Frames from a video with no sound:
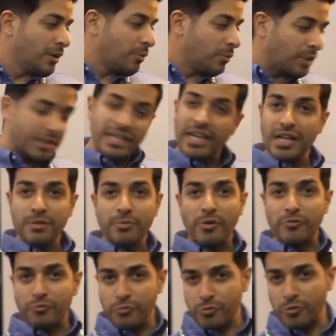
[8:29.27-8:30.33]
With the help
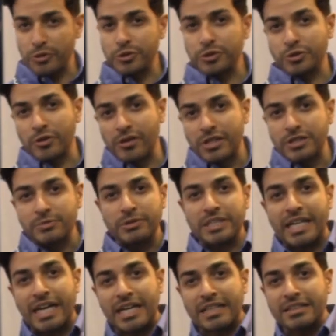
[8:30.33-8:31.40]
of Rohde & Schwarz, we
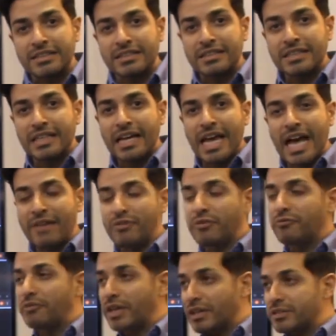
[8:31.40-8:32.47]
can have a
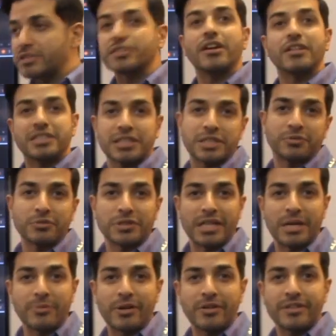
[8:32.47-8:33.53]
very successful
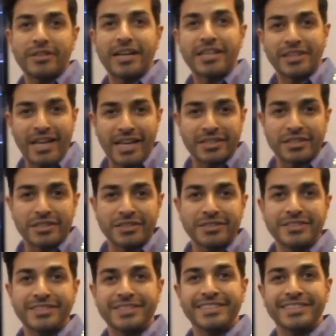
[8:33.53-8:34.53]
demo. And thank you.